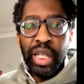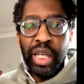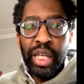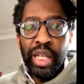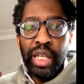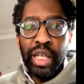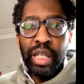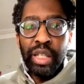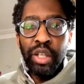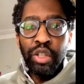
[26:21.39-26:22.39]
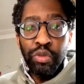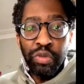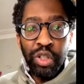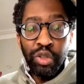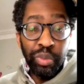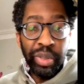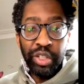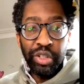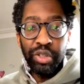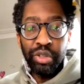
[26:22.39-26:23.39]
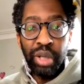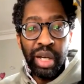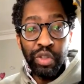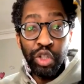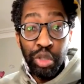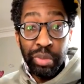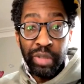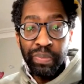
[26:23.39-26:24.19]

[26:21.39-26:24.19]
in neurosurgical patients who have a tumour.